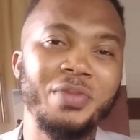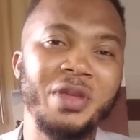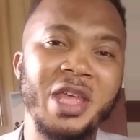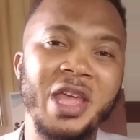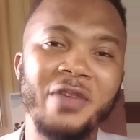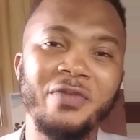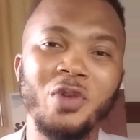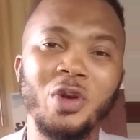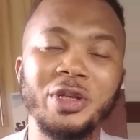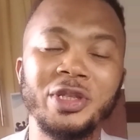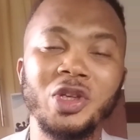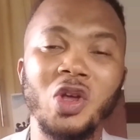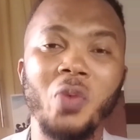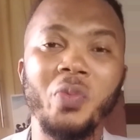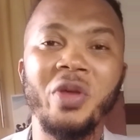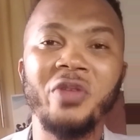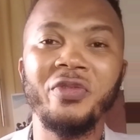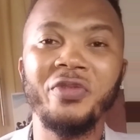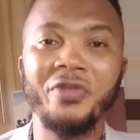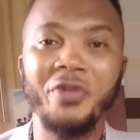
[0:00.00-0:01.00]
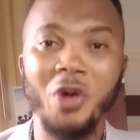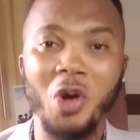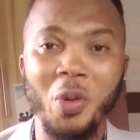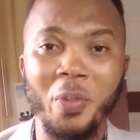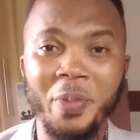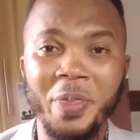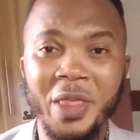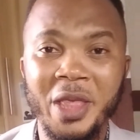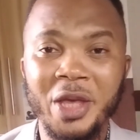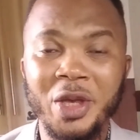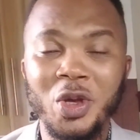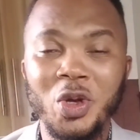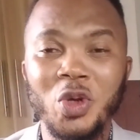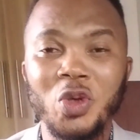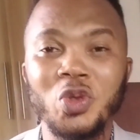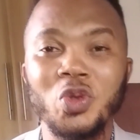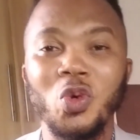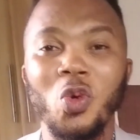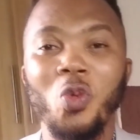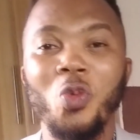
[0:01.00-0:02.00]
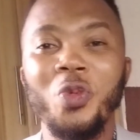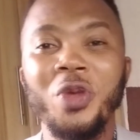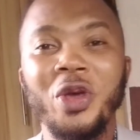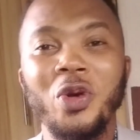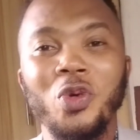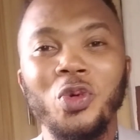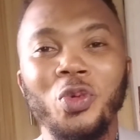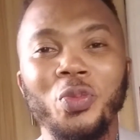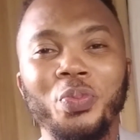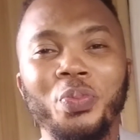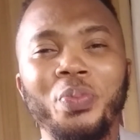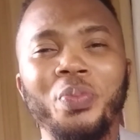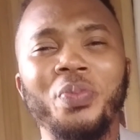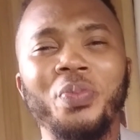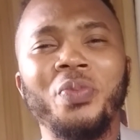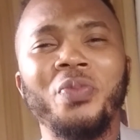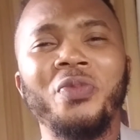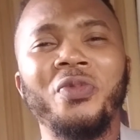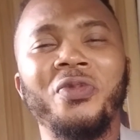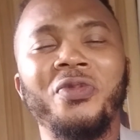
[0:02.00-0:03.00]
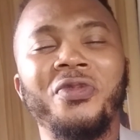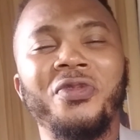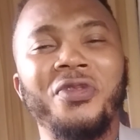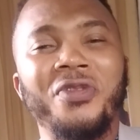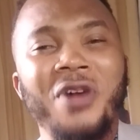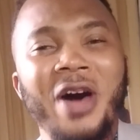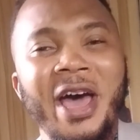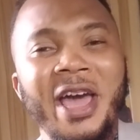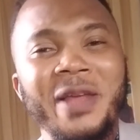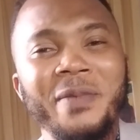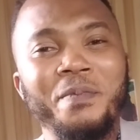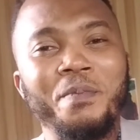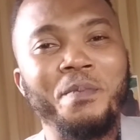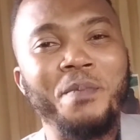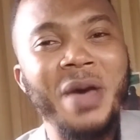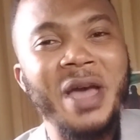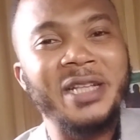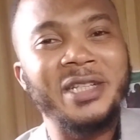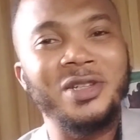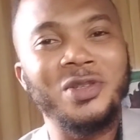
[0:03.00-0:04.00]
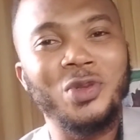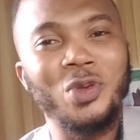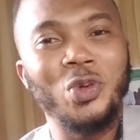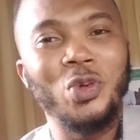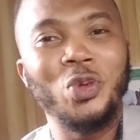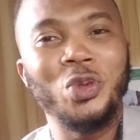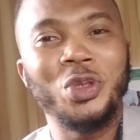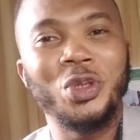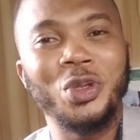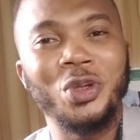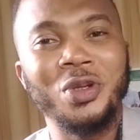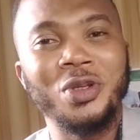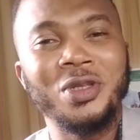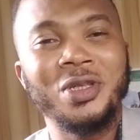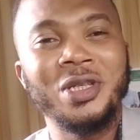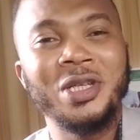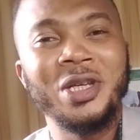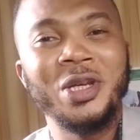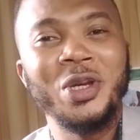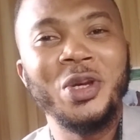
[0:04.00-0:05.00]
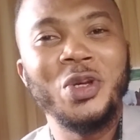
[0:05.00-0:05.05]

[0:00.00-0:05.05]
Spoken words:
behavior is coming from so we could find better solutions,